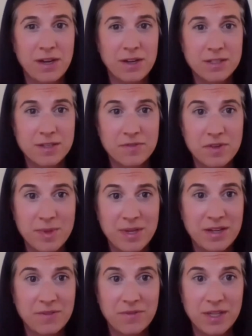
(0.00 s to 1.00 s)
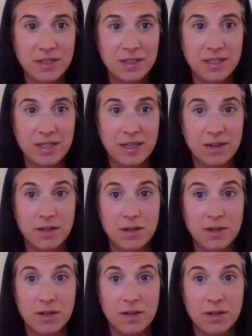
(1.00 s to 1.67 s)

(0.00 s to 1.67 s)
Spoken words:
How does everybody feel in here?